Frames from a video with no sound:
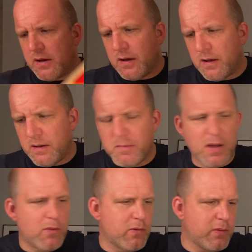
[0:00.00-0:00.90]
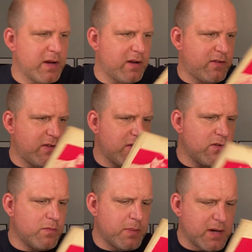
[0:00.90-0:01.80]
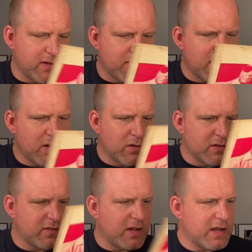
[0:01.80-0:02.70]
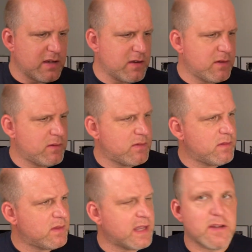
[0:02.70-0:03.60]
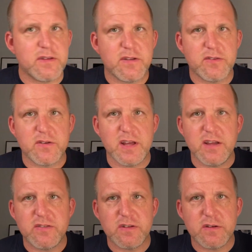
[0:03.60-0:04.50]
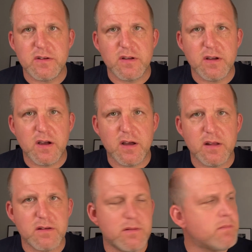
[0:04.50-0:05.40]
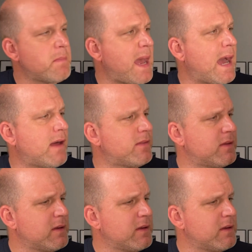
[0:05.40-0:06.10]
I won't read it to you, but it looks like a dissertation on math.